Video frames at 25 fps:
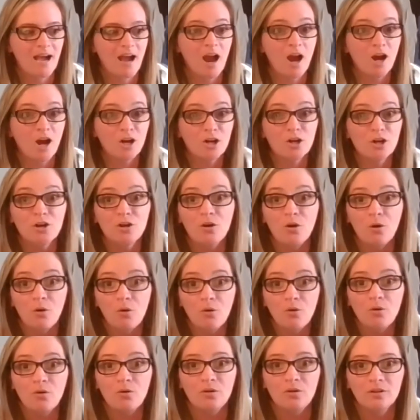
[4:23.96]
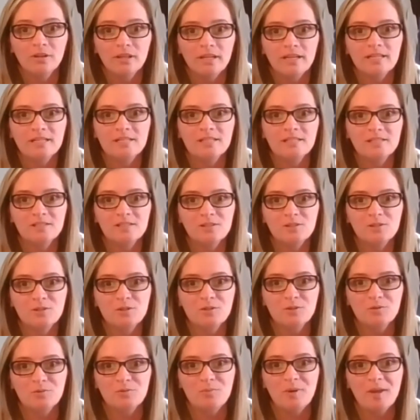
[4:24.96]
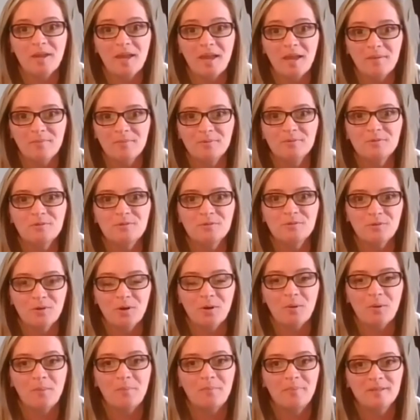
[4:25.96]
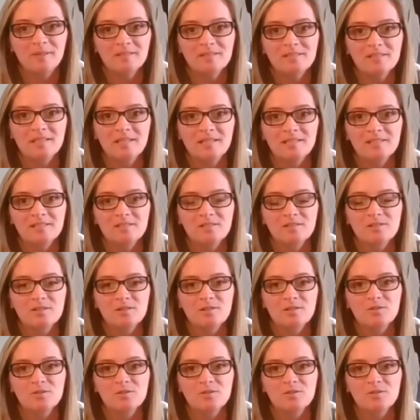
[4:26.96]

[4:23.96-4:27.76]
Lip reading: Our goal is to be able to grow a business